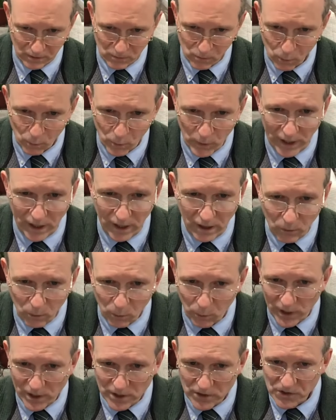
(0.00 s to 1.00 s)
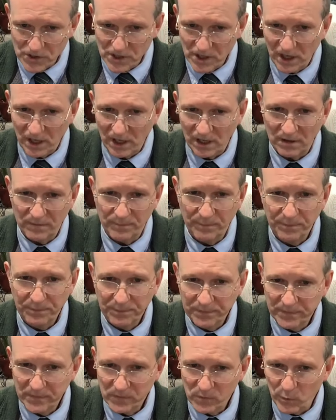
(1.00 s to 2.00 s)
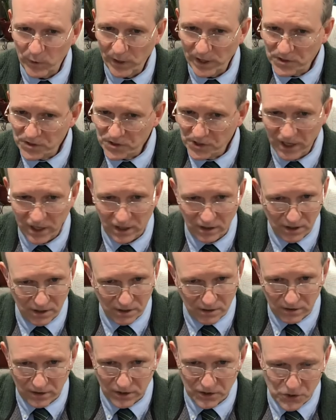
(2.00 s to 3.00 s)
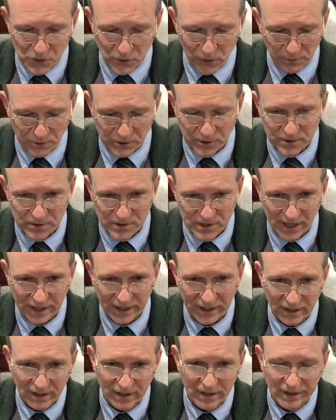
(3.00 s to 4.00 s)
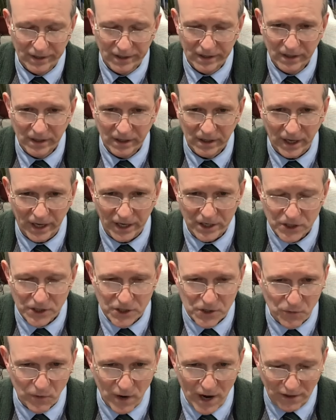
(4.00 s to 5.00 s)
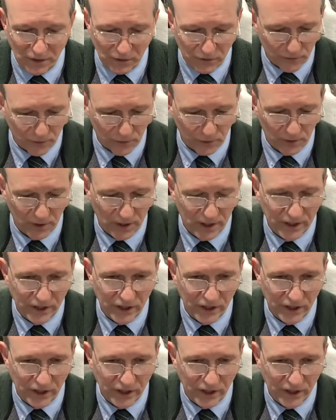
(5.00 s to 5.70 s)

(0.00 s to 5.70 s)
we see the scriptures I just ran through.